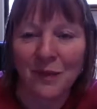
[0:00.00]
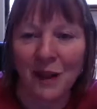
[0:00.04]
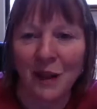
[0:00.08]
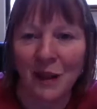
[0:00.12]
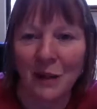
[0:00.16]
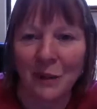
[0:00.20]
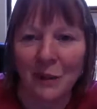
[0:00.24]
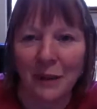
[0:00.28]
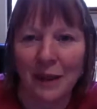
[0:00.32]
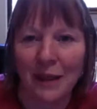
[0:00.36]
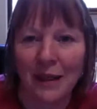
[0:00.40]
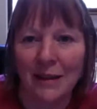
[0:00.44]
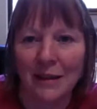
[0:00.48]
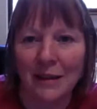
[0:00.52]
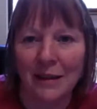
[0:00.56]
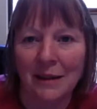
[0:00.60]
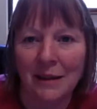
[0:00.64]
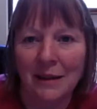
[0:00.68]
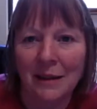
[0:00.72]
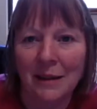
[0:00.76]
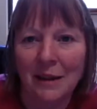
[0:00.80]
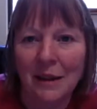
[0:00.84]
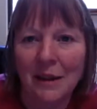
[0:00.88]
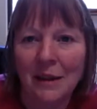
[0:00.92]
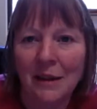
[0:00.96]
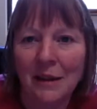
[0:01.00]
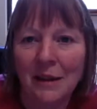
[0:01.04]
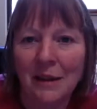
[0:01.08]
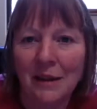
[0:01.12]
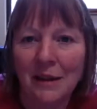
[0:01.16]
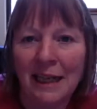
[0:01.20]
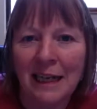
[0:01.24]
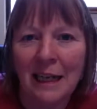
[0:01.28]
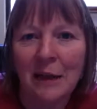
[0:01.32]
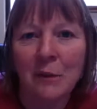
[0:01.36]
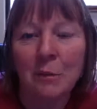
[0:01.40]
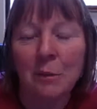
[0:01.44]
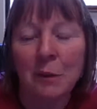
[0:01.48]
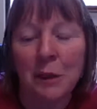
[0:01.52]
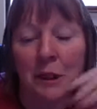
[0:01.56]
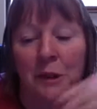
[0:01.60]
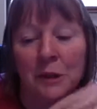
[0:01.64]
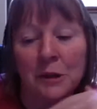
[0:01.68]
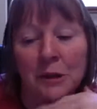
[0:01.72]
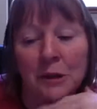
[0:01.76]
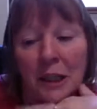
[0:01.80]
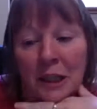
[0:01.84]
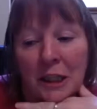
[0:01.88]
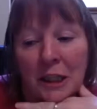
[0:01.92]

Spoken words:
Okay. Now, Pluto